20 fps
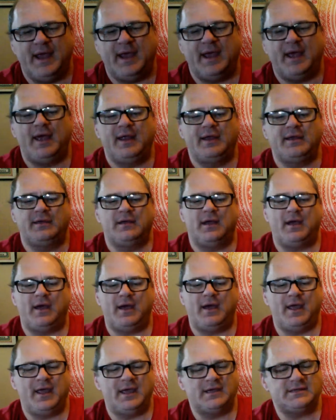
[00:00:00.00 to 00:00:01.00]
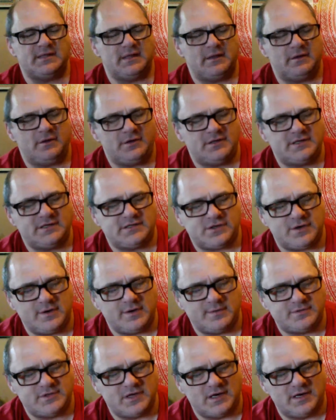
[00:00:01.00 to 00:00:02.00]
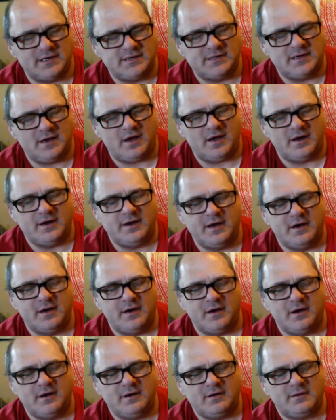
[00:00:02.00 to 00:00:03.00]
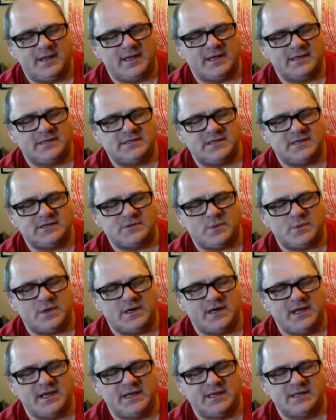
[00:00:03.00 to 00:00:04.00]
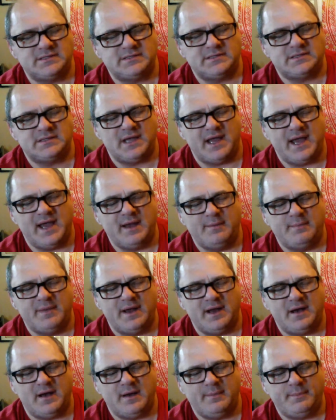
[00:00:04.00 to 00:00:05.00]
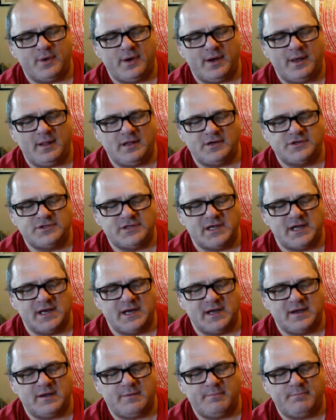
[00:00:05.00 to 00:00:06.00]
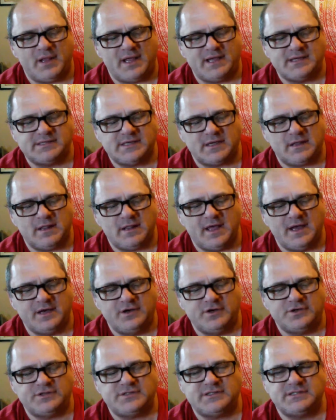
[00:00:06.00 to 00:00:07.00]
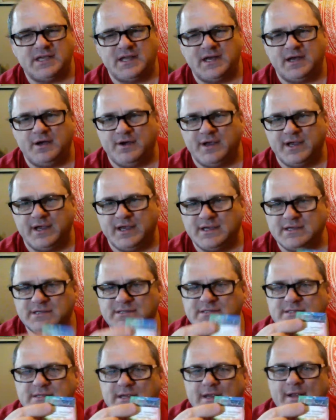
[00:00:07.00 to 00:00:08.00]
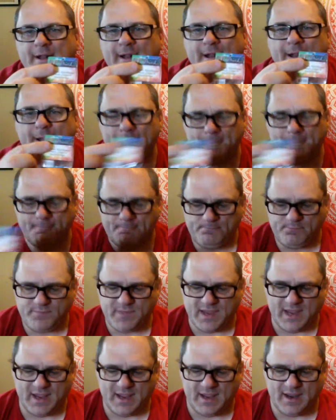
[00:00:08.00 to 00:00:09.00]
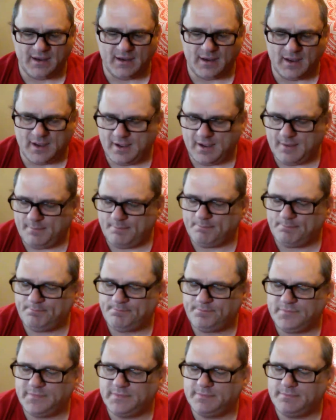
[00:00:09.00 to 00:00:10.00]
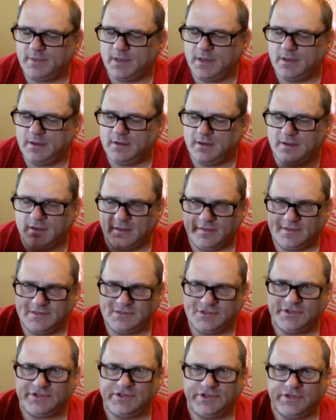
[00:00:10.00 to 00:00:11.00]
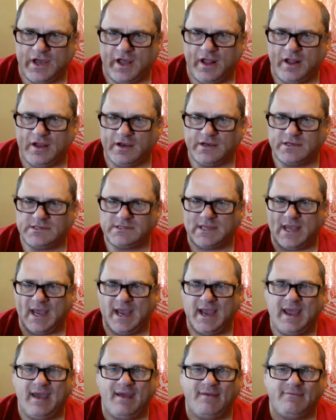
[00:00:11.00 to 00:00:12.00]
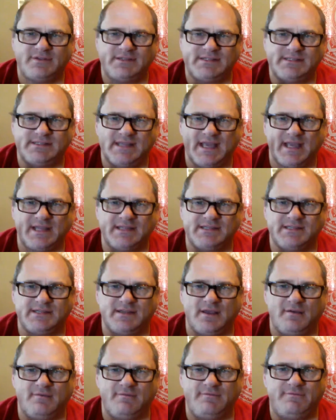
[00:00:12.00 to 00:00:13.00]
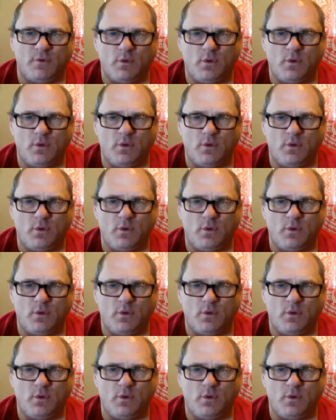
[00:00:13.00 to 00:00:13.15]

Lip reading: and has a little description on here that says what it is: handmade hyperallergenic plastic lanyard stud earrings, and these are $2. I have sets of